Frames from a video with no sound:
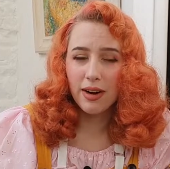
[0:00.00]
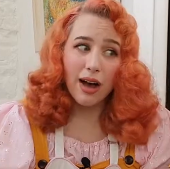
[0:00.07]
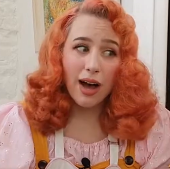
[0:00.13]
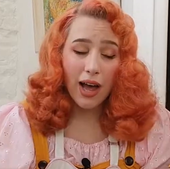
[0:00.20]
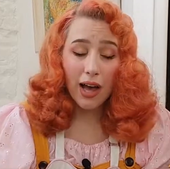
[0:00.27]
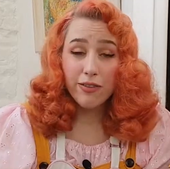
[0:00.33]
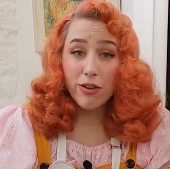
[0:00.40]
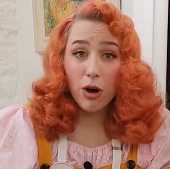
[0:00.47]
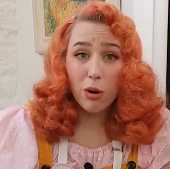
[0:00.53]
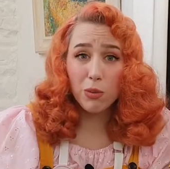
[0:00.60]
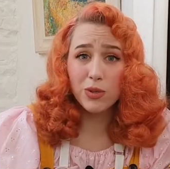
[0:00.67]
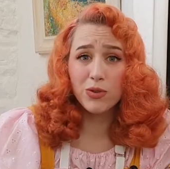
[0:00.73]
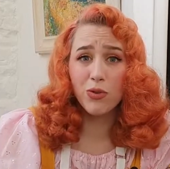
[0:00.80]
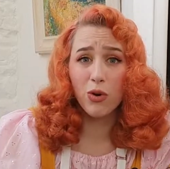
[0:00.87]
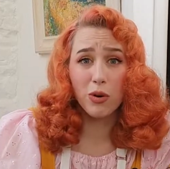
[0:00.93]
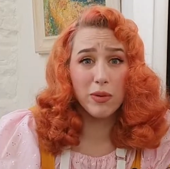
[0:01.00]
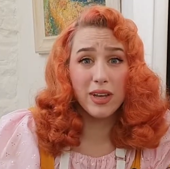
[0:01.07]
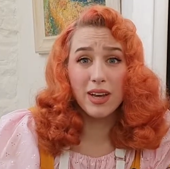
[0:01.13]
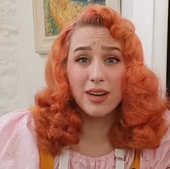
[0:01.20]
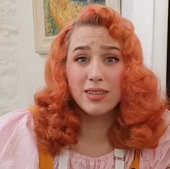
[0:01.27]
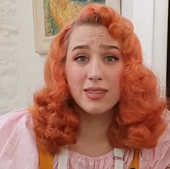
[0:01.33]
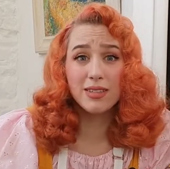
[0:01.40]
I have hopes for
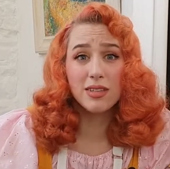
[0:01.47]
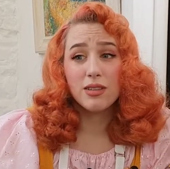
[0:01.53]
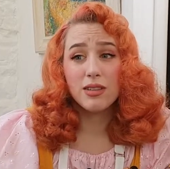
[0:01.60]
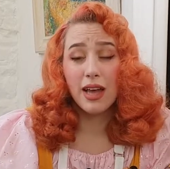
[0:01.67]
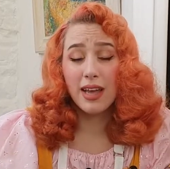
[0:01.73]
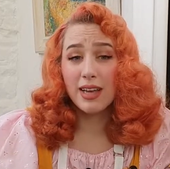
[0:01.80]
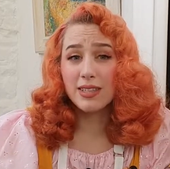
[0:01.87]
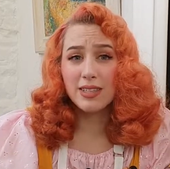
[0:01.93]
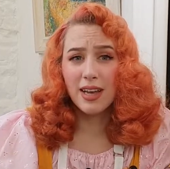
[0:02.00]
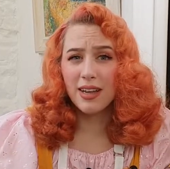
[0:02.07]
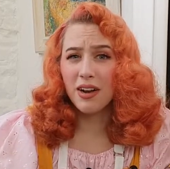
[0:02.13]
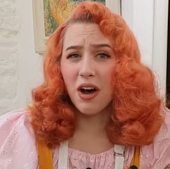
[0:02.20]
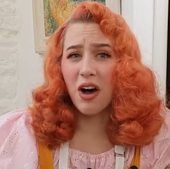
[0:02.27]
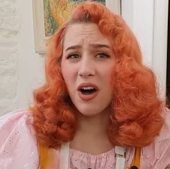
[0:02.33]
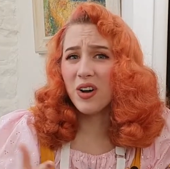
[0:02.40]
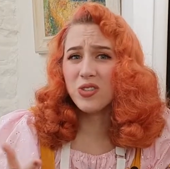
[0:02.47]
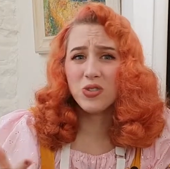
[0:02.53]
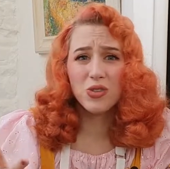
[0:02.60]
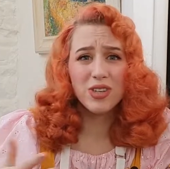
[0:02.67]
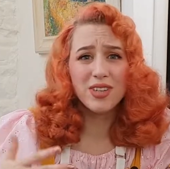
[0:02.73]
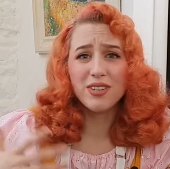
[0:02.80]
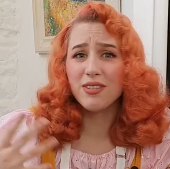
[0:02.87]
because, like I said,
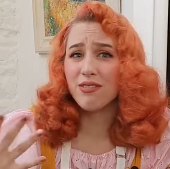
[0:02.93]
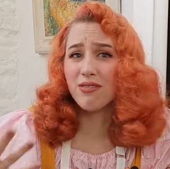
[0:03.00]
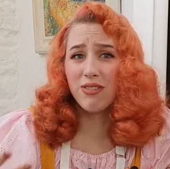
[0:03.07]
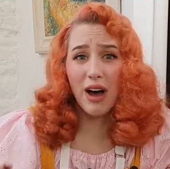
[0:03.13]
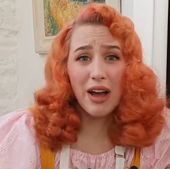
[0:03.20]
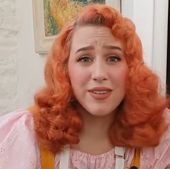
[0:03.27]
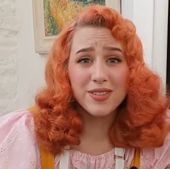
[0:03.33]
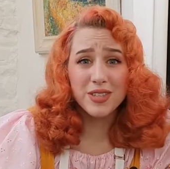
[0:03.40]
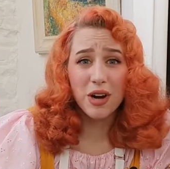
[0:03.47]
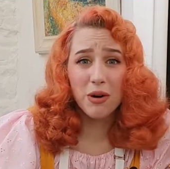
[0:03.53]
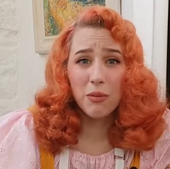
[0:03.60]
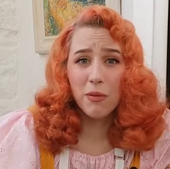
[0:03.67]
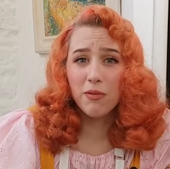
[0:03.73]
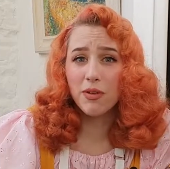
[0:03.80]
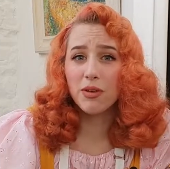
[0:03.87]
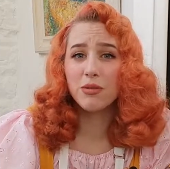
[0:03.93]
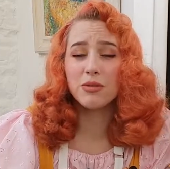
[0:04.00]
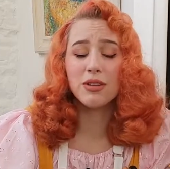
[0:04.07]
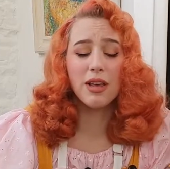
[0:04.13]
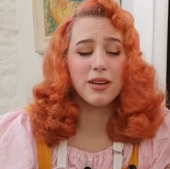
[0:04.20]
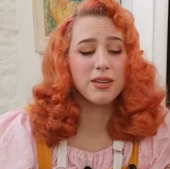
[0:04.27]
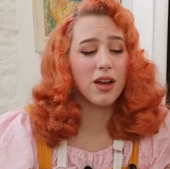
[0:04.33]
100 5-star reviews
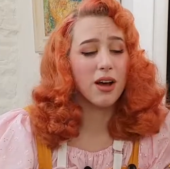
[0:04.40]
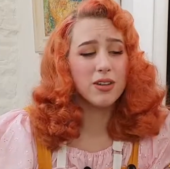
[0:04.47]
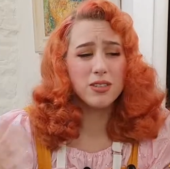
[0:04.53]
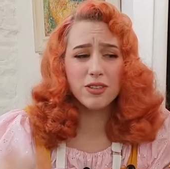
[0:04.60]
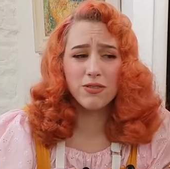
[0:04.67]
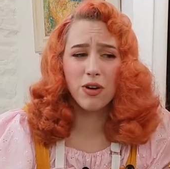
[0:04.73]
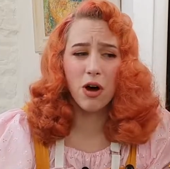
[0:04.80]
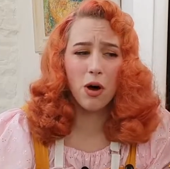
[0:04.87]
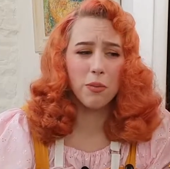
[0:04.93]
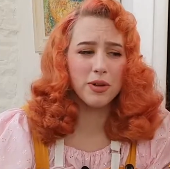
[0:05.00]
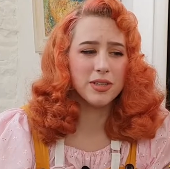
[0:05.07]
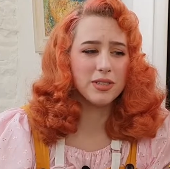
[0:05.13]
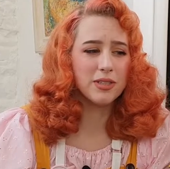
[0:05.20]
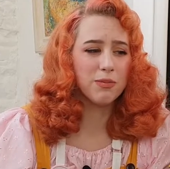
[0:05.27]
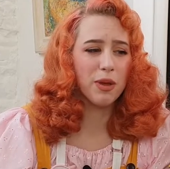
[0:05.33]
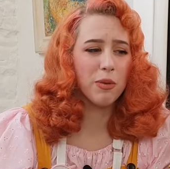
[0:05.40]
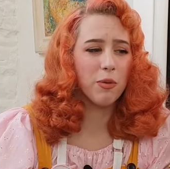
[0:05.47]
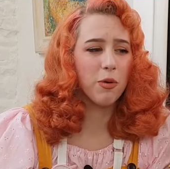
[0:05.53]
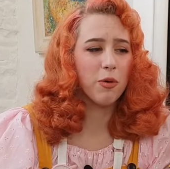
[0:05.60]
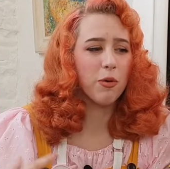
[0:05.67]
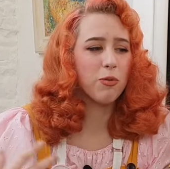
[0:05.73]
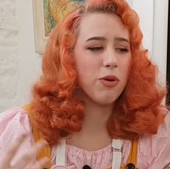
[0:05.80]
and tons of comments,
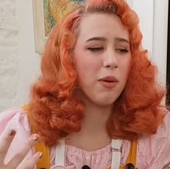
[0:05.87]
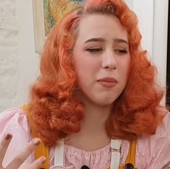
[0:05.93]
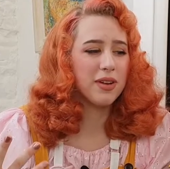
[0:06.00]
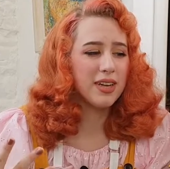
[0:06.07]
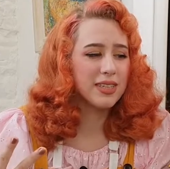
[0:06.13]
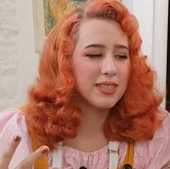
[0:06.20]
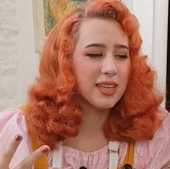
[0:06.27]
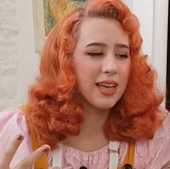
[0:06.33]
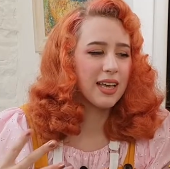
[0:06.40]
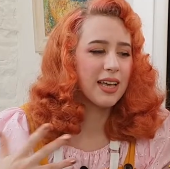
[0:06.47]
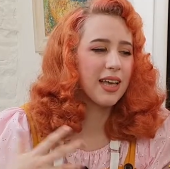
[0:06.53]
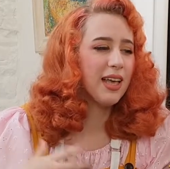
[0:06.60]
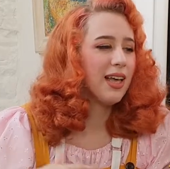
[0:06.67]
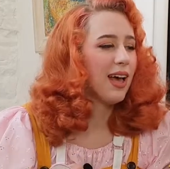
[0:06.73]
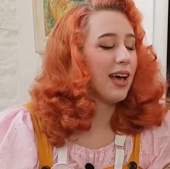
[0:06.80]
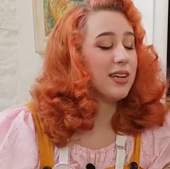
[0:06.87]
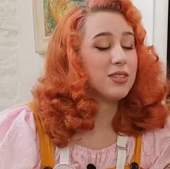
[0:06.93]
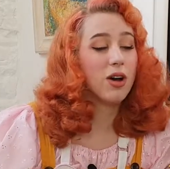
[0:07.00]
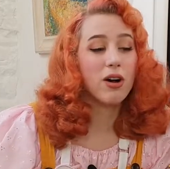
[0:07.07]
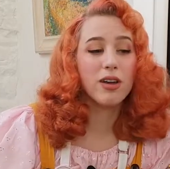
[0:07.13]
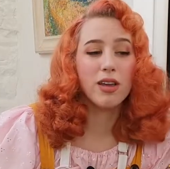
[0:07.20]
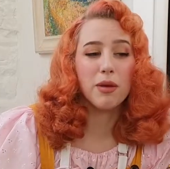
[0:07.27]
people reminiscing and
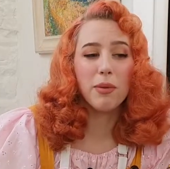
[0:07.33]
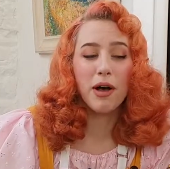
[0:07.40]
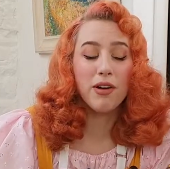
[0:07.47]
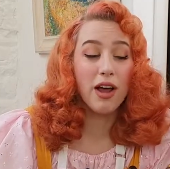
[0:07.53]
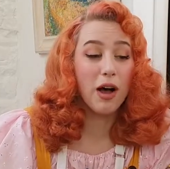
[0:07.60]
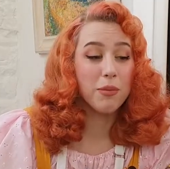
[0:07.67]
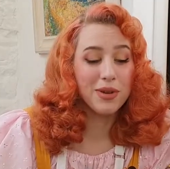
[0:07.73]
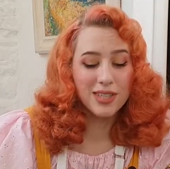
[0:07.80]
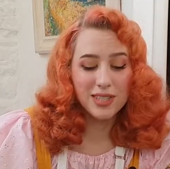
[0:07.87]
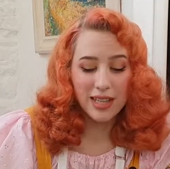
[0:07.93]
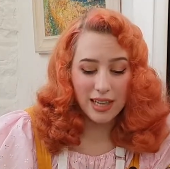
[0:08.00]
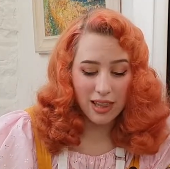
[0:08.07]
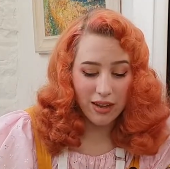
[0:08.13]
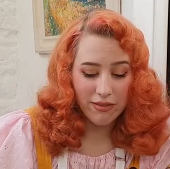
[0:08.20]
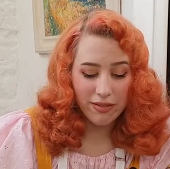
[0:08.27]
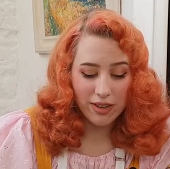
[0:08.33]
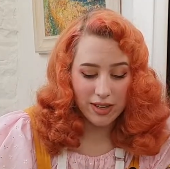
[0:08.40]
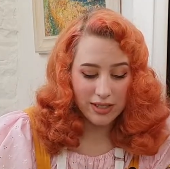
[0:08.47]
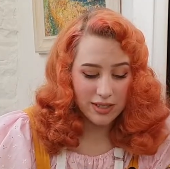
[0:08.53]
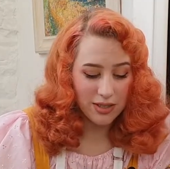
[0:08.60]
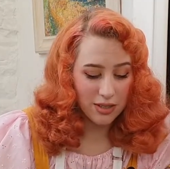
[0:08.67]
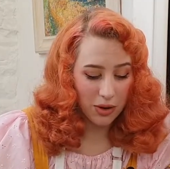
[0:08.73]
talking about how much they love
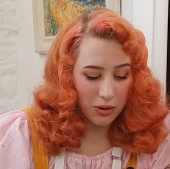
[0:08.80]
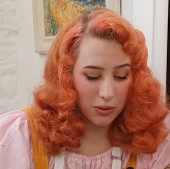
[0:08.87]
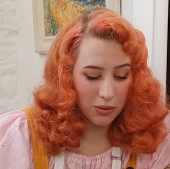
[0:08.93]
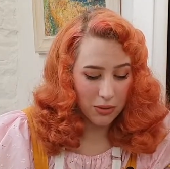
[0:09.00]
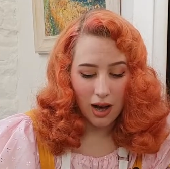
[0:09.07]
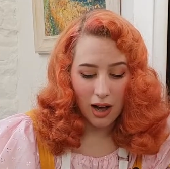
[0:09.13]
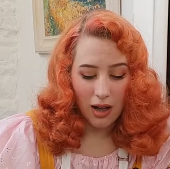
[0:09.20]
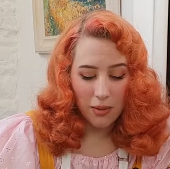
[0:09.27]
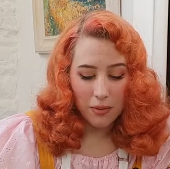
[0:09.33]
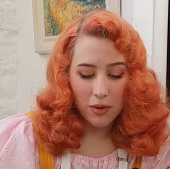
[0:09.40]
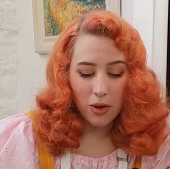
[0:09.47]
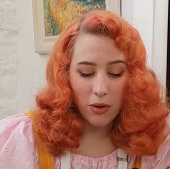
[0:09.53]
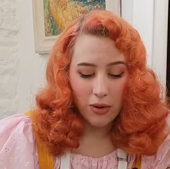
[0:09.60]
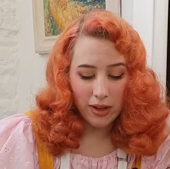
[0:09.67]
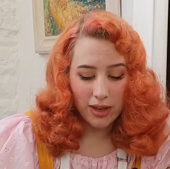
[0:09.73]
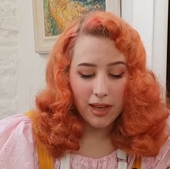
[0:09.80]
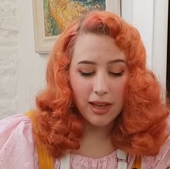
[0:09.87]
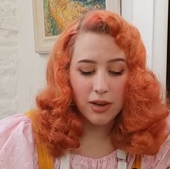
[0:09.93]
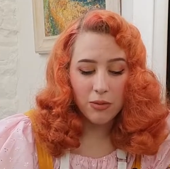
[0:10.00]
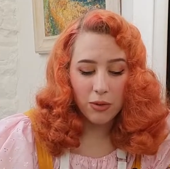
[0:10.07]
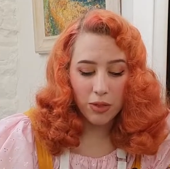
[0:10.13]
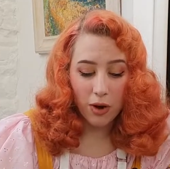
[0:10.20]
this. So I'm going
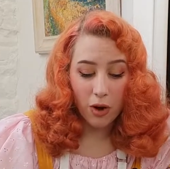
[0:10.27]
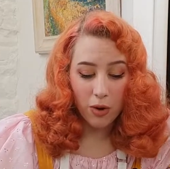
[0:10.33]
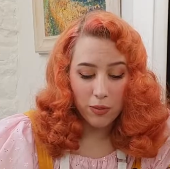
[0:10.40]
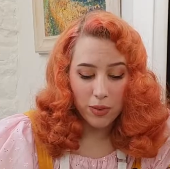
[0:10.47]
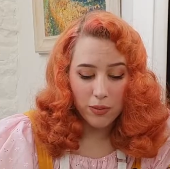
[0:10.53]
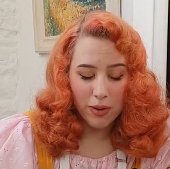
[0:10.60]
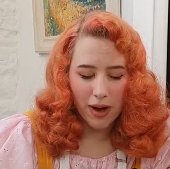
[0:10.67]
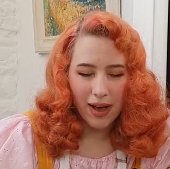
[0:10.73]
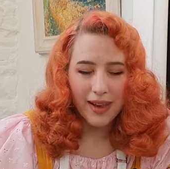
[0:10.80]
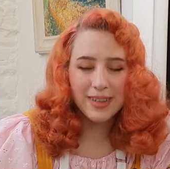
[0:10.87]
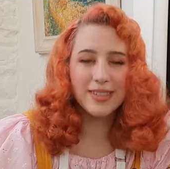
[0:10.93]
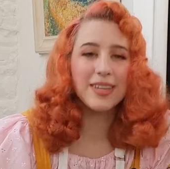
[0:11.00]
in with an open mind.